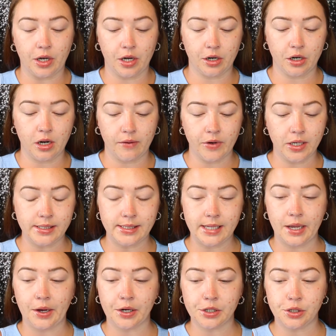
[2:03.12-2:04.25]
Undercover
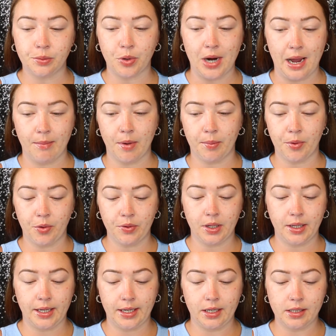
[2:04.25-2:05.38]
Concealer to prime both
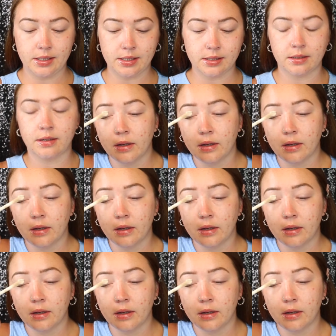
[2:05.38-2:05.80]
lids.